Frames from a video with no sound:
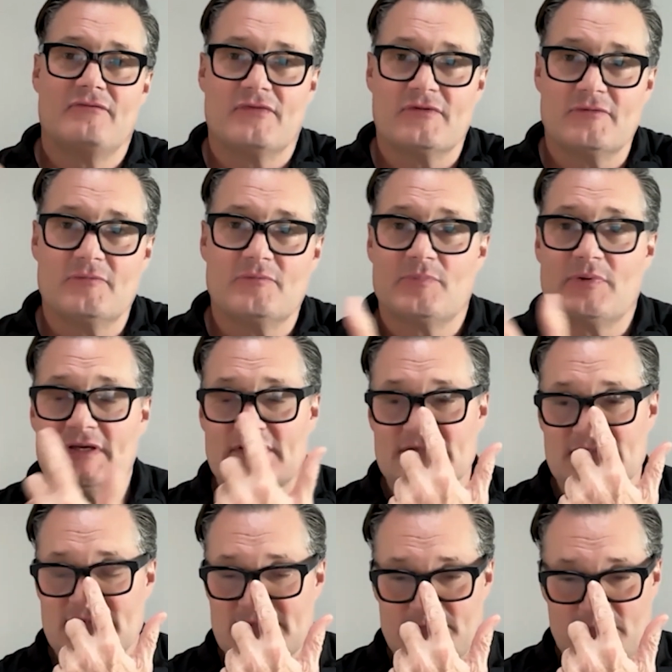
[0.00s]
the
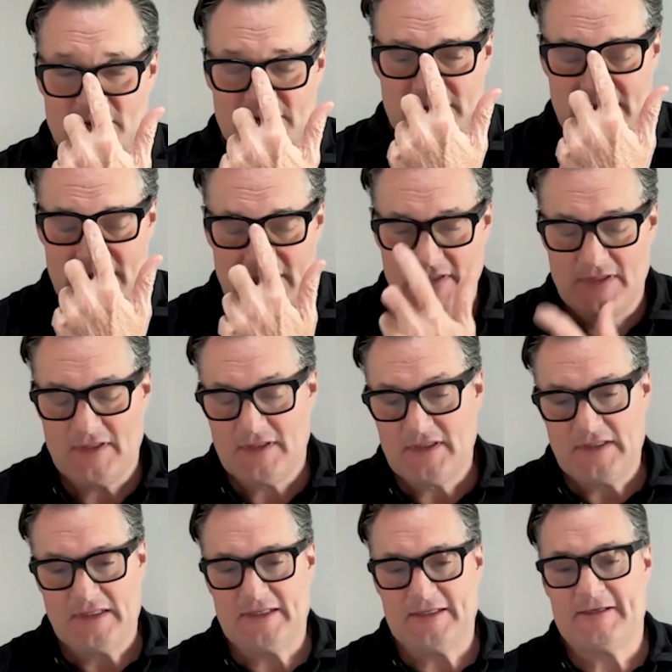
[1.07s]
person's body.
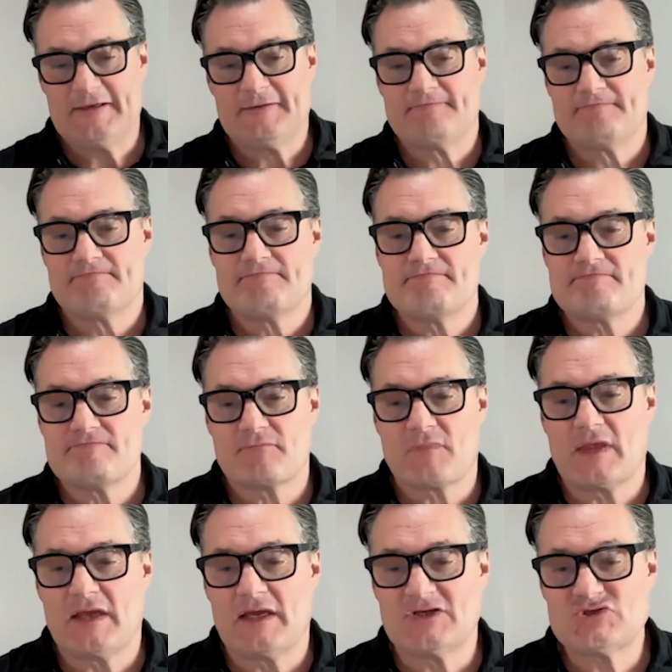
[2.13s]
Um,
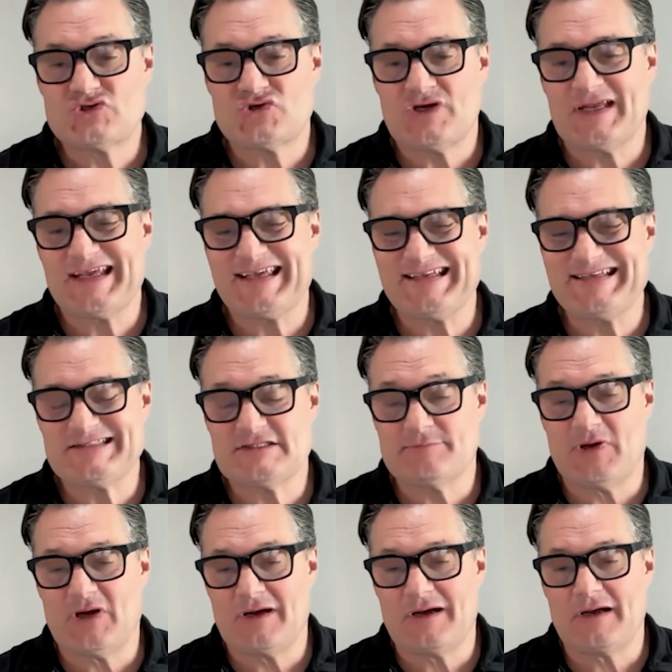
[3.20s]
a trick is to
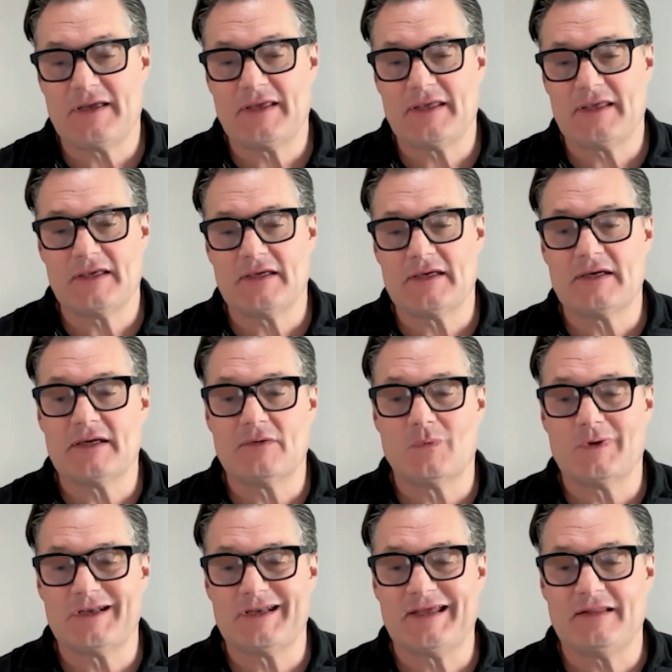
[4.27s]
buy
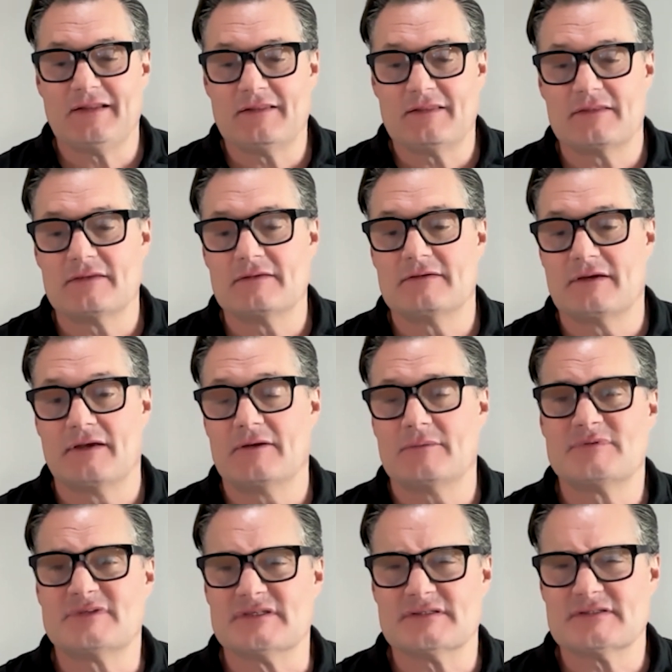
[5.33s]
1/8
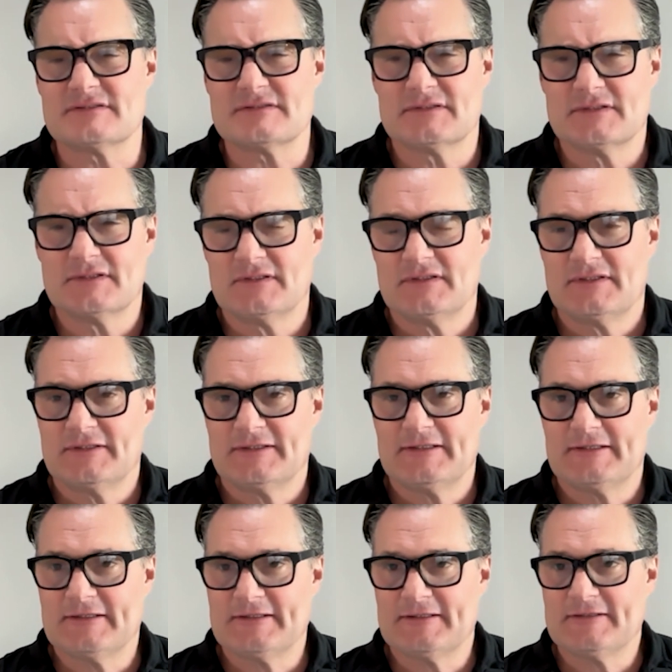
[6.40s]
diopters.
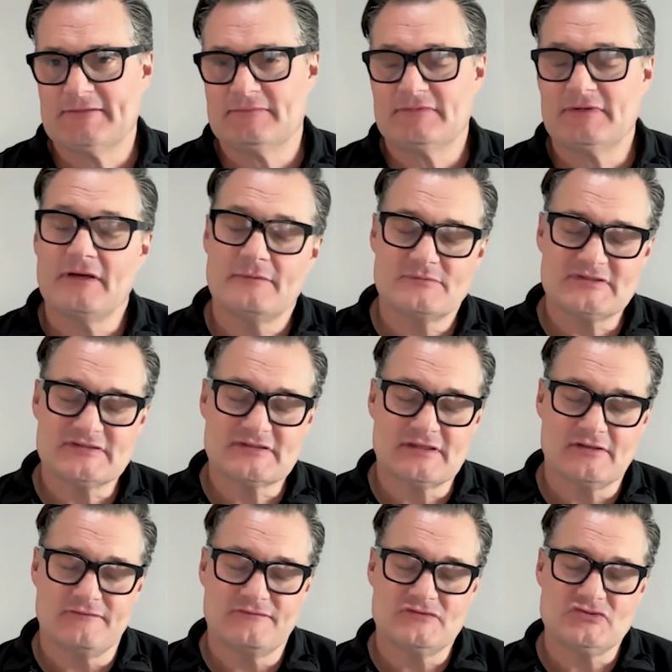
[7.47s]
Diopters
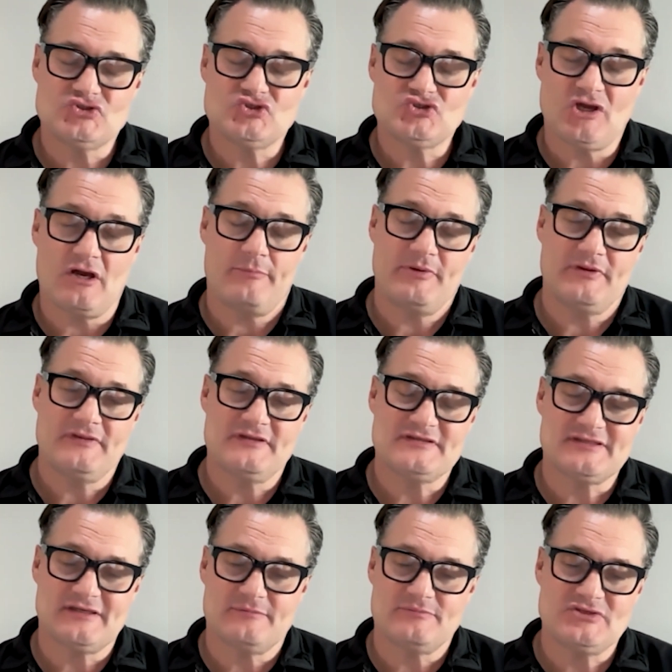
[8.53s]
can often sharpen the
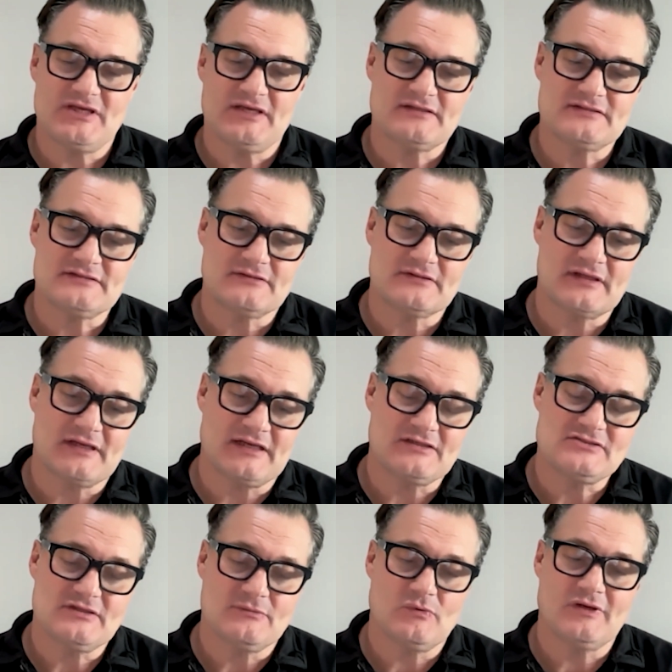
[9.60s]
subject, so it can
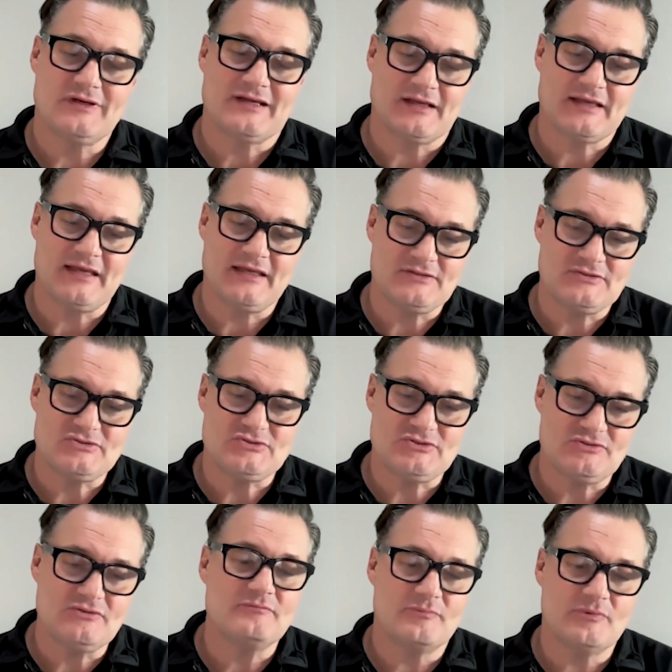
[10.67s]
actually work against
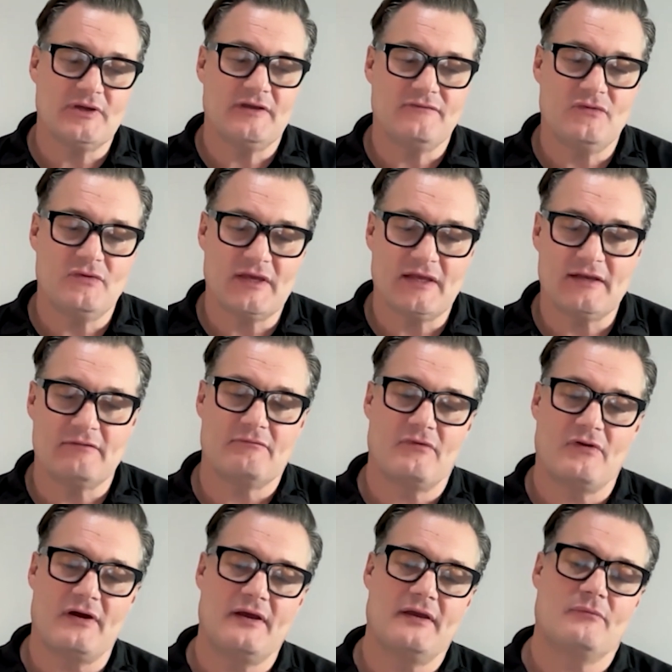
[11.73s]
you. But if you get it
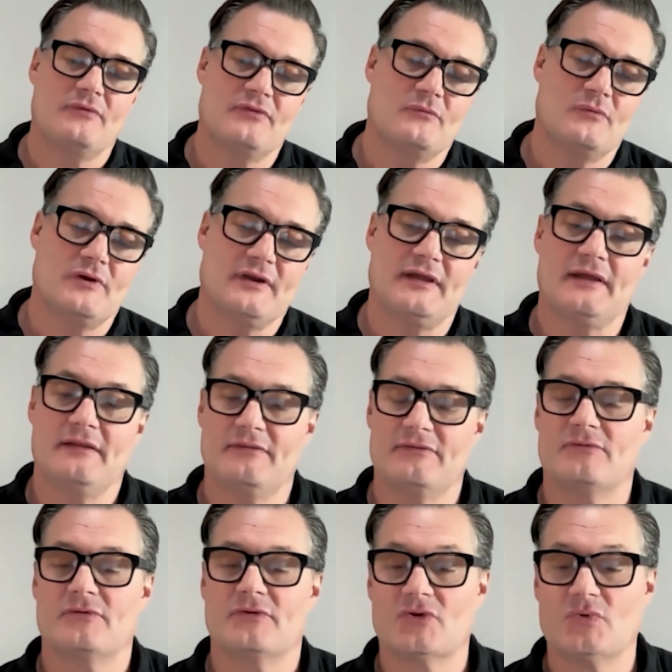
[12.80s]
right with a 1/8
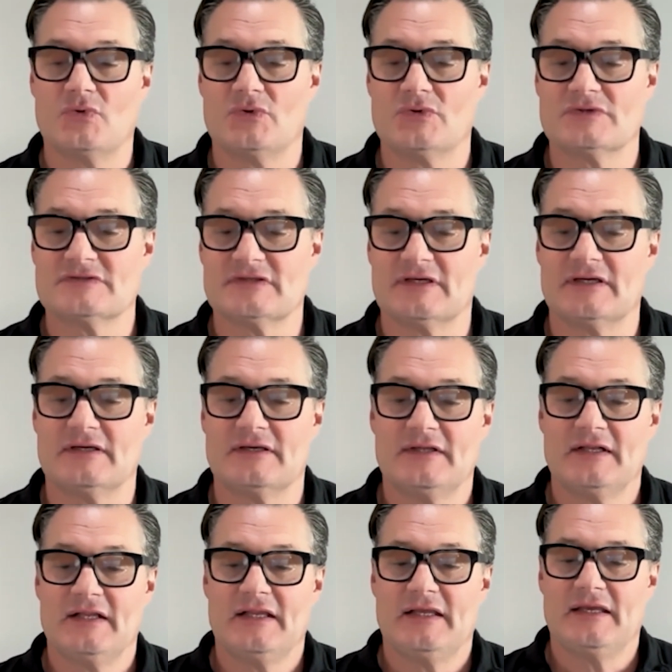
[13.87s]
or a quarter,
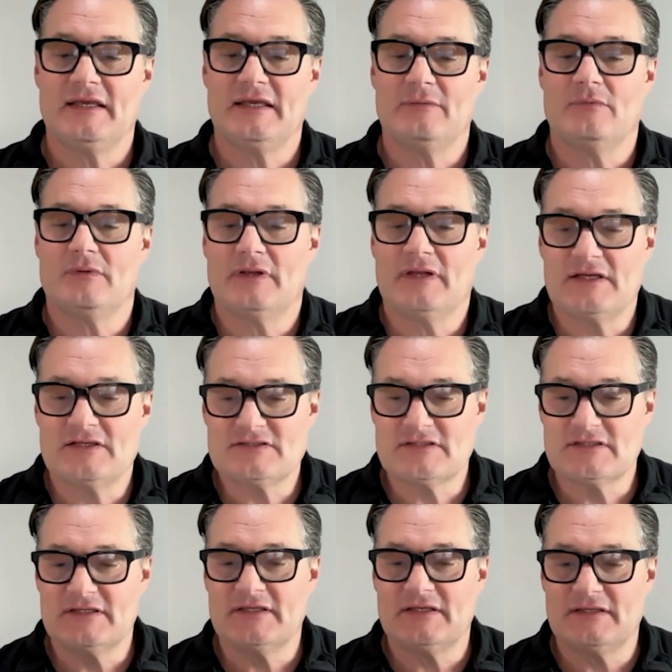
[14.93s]
it will
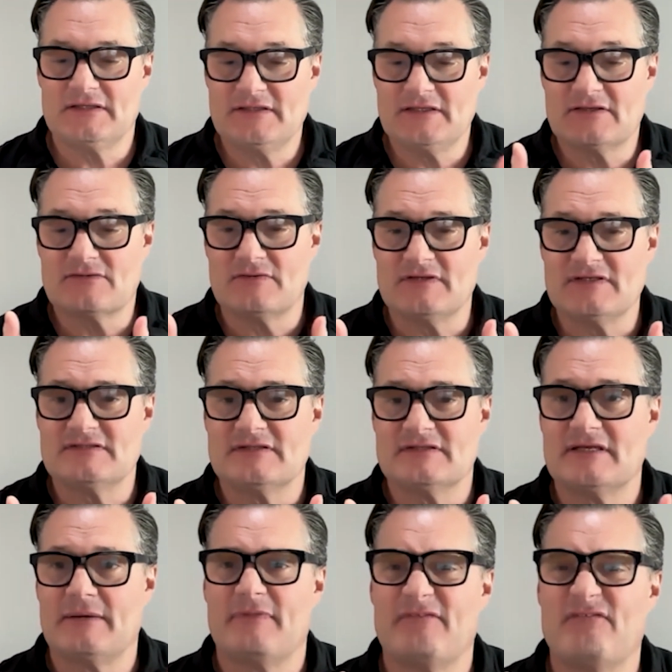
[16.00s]
actually decrease the
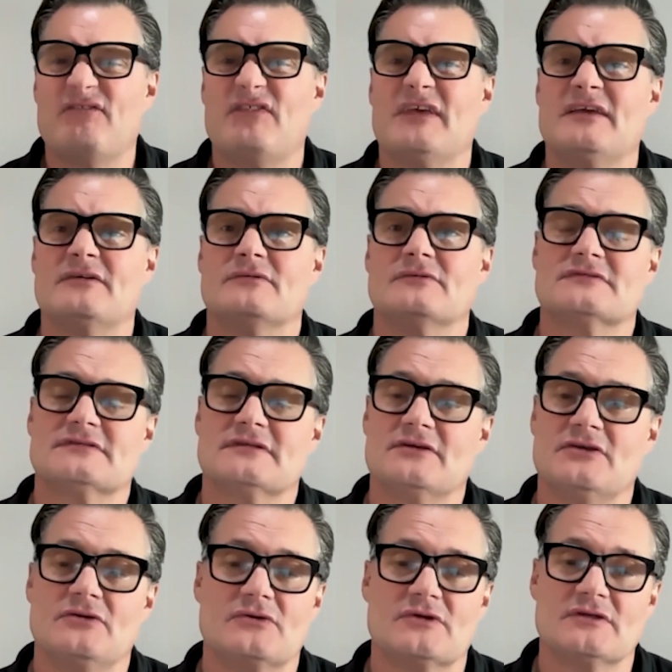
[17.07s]
depth of field, so
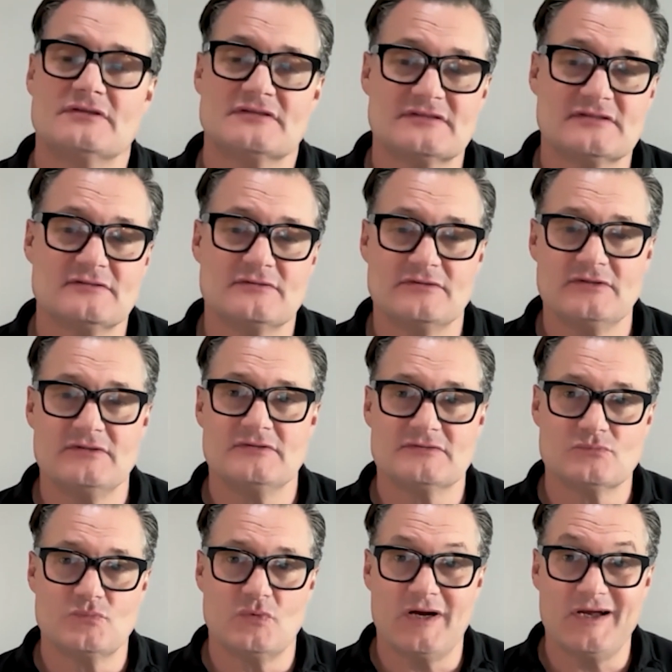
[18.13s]
you can still
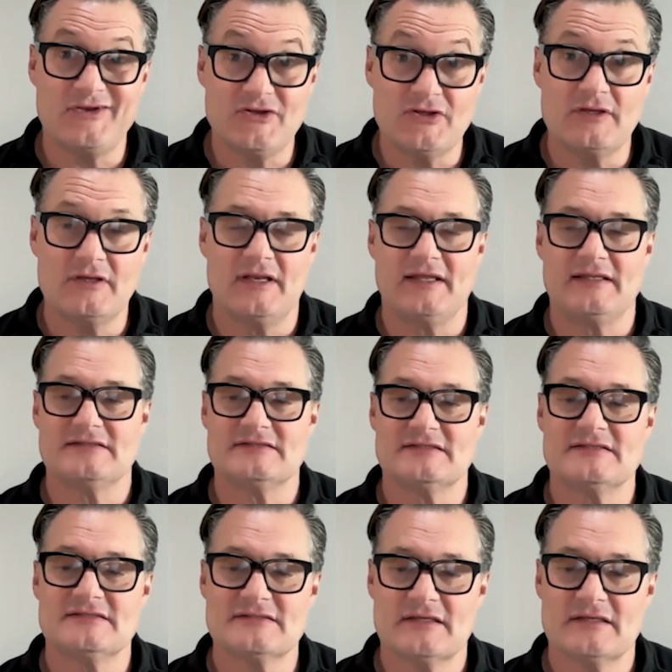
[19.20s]
use wider lenses.